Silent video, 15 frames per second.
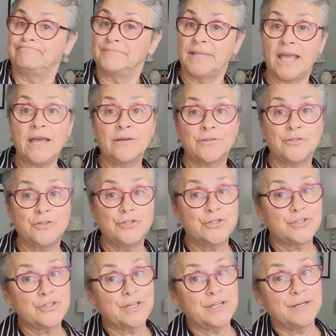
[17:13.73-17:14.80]
yeah, you
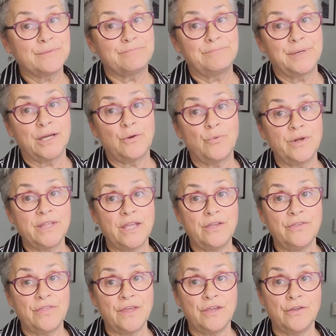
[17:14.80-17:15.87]
just got to pick one that
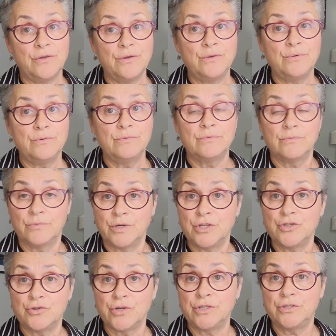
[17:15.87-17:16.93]
you think you would
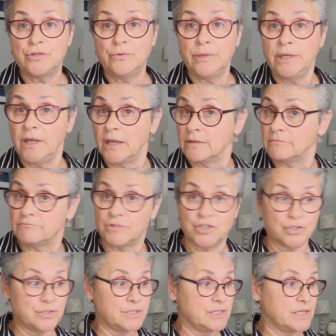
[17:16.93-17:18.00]
enjoy doing and
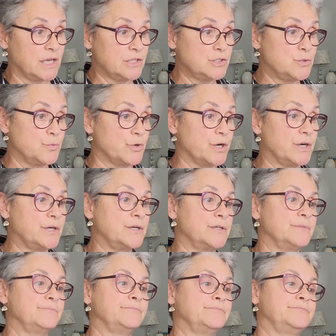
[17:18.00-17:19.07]
just get to work.
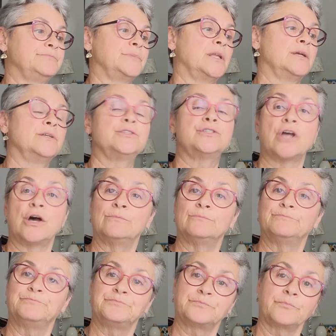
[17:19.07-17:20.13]
So,
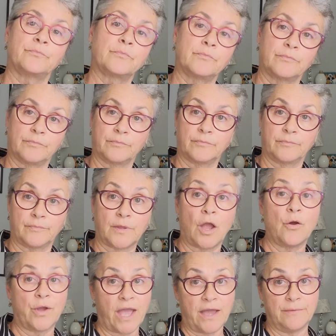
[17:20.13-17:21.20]

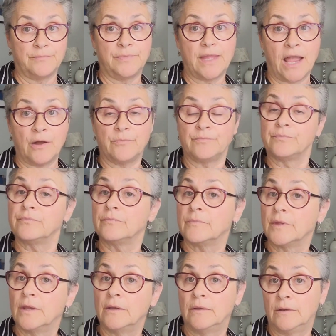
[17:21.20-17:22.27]
okay, now,
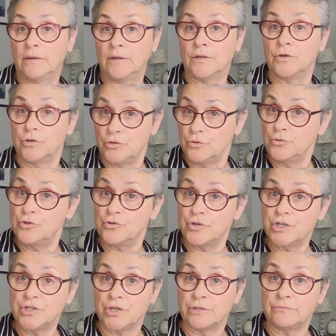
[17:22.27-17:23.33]
good
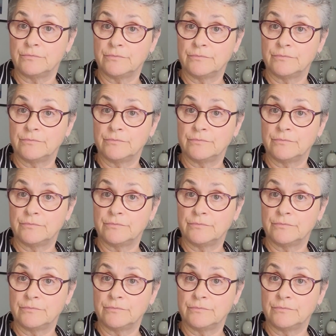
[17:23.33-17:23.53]
nutrition.